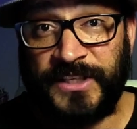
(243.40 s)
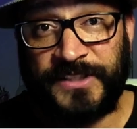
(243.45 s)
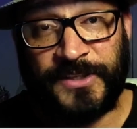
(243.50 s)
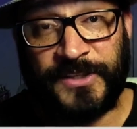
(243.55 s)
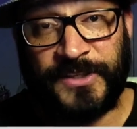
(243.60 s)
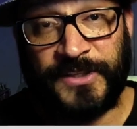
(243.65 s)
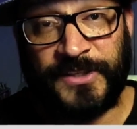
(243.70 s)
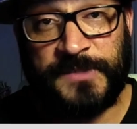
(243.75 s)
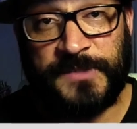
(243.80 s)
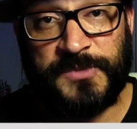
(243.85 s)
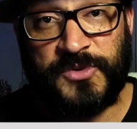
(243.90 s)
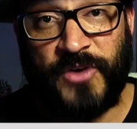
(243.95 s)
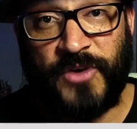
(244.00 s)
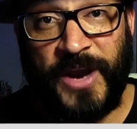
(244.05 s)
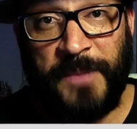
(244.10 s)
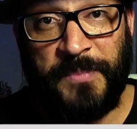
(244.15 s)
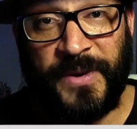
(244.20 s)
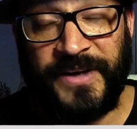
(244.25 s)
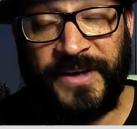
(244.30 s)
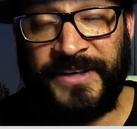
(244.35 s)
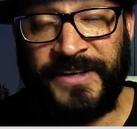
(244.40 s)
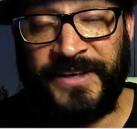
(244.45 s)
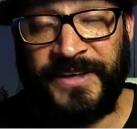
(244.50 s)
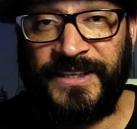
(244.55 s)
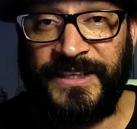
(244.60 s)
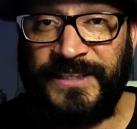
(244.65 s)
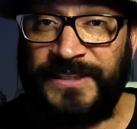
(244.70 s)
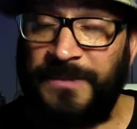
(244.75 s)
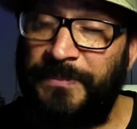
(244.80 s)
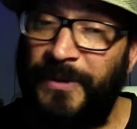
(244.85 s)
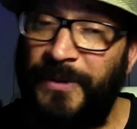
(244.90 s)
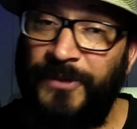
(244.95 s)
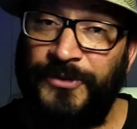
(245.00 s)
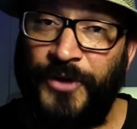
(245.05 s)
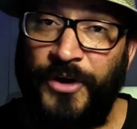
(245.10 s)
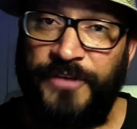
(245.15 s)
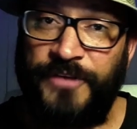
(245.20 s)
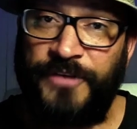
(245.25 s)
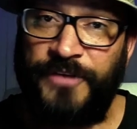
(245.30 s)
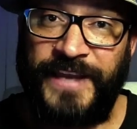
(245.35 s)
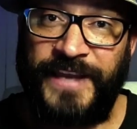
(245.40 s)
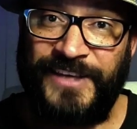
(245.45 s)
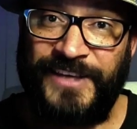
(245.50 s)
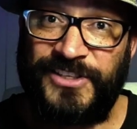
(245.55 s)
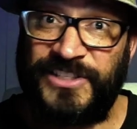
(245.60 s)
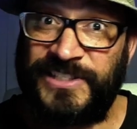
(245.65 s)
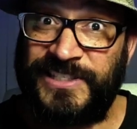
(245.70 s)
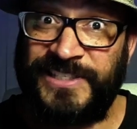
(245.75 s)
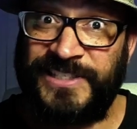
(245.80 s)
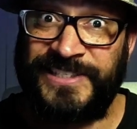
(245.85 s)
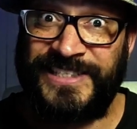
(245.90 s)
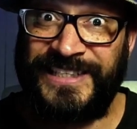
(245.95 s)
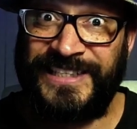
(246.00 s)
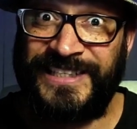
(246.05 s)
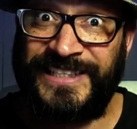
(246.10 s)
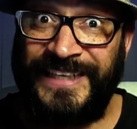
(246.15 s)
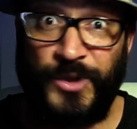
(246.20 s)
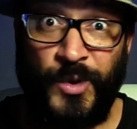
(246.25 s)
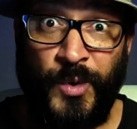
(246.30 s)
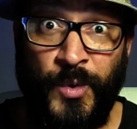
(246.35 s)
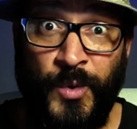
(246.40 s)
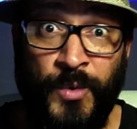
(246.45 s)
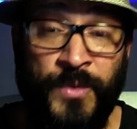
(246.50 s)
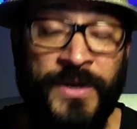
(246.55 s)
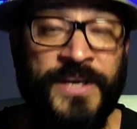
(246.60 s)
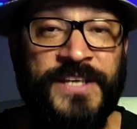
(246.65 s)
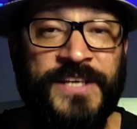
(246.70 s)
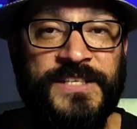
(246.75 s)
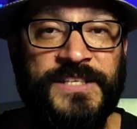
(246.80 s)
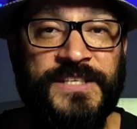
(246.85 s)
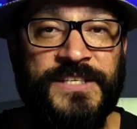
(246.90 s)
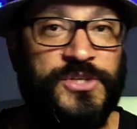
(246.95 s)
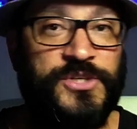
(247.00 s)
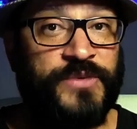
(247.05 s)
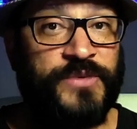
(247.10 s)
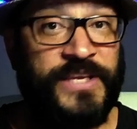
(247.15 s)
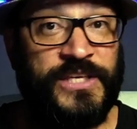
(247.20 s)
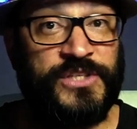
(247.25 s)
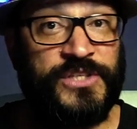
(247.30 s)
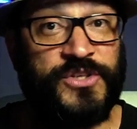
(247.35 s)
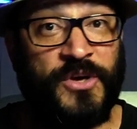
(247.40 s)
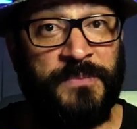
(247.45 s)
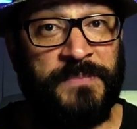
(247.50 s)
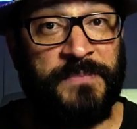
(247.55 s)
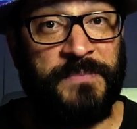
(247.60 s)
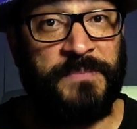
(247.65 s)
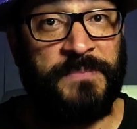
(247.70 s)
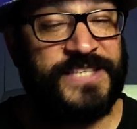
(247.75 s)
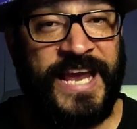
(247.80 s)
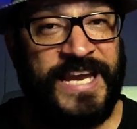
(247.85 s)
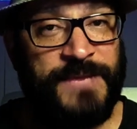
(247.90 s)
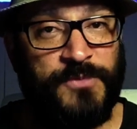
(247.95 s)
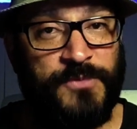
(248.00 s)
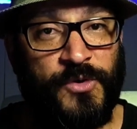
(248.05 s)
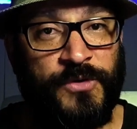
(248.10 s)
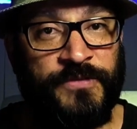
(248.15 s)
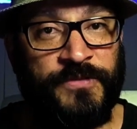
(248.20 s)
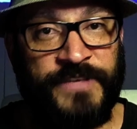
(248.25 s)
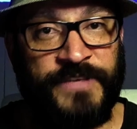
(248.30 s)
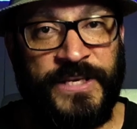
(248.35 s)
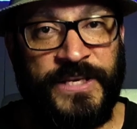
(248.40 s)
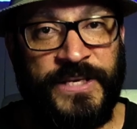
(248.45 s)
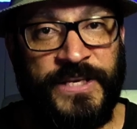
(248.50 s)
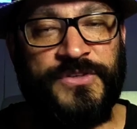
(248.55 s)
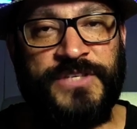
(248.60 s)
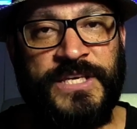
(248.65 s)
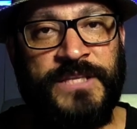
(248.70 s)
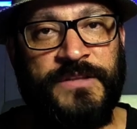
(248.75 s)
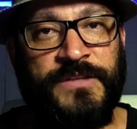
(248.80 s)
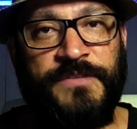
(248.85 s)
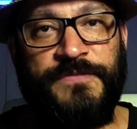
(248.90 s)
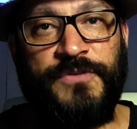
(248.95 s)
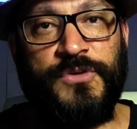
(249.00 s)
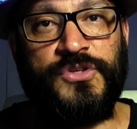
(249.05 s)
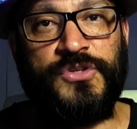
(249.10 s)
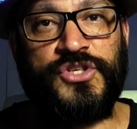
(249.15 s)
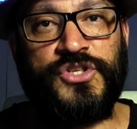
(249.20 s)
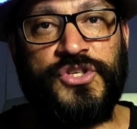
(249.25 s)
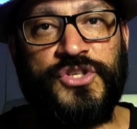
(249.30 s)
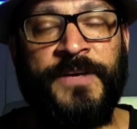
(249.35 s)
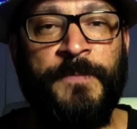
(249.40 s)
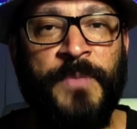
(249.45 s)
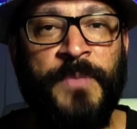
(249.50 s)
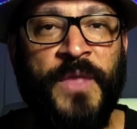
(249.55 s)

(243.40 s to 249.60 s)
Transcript: the red subscribe button, click the bell notifications, and select all to make sure that you don't miss any more videos in the future.